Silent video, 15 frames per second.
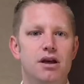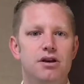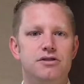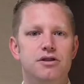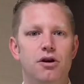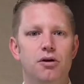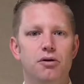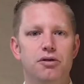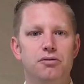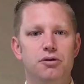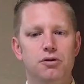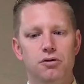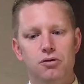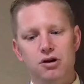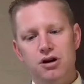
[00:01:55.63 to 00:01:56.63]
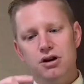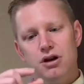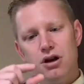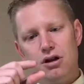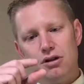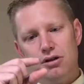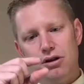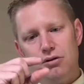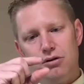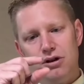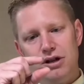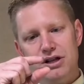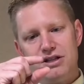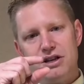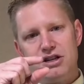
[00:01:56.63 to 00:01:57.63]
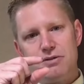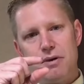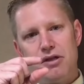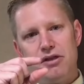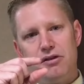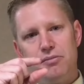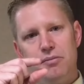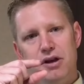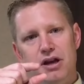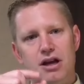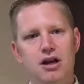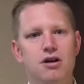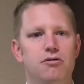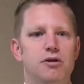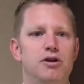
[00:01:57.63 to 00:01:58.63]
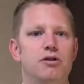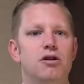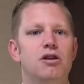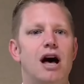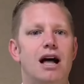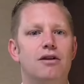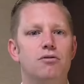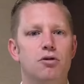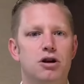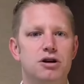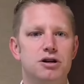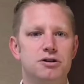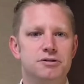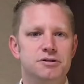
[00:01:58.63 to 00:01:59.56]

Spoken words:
So through an incision about this big, we do a lot of work.